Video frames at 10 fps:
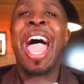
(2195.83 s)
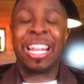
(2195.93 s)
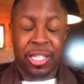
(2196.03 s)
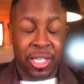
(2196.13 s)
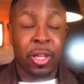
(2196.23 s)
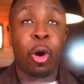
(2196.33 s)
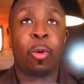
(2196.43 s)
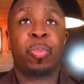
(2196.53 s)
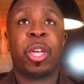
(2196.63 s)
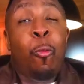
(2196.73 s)
And
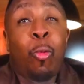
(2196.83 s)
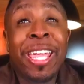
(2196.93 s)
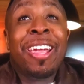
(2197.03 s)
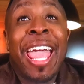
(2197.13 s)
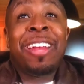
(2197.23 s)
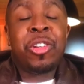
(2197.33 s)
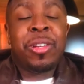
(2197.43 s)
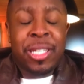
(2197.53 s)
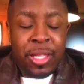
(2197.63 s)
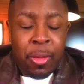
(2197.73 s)
so we enter
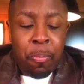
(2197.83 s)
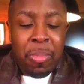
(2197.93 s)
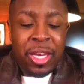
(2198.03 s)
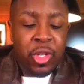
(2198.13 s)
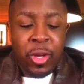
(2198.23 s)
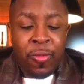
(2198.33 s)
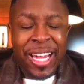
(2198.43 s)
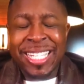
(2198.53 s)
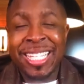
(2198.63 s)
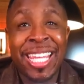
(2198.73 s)
into the ministry of
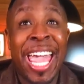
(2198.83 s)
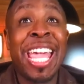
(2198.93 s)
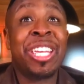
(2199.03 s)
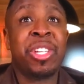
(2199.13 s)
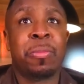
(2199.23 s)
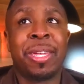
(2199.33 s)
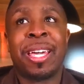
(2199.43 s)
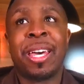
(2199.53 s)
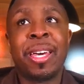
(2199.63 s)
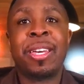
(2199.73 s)
reconciliation
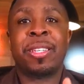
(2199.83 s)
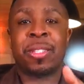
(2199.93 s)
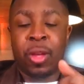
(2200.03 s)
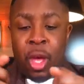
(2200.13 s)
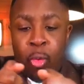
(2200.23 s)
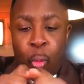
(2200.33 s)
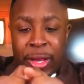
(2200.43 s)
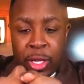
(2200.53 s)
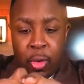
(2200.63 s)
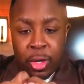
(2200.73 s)
because
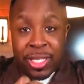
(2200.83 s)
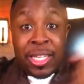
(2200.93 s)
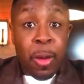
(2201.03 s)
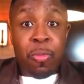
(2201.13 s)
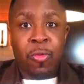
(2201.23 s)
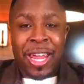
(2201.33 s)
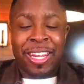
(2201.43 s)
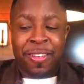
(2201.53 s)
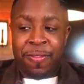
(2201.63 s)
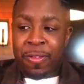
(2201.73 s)
when we're
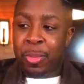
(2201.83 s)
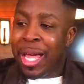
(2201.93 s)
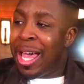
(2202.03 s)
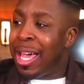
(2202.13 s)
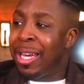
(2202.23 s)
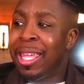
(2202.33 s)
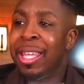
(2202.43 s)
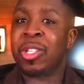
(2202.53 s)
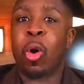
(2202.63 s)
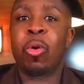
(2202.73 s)
separated from God,
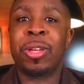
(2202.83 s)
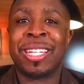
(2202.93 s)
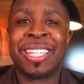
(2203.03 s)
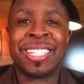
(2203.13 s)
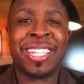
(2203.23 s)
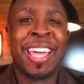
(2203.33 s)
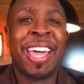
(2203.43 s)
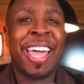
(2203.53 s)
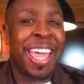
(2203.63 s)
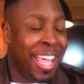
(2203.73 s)
his holiness
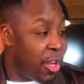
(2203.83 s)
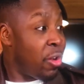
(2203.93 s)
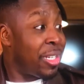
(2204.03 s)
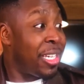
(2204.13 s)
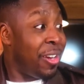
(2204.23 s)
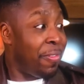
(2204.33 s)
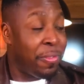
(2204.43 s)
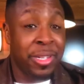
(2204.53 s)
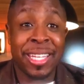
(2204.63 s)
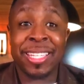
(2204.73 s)
and your
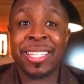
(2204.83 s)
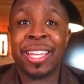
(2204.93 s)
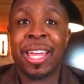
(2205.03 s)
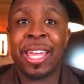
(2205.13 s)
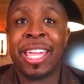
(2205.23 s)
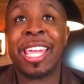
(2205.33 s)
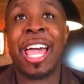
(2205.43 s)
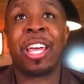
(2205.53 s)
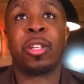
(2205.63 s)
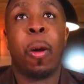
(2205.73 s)
sinfulness, he
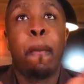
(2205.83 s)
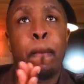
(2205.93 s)
has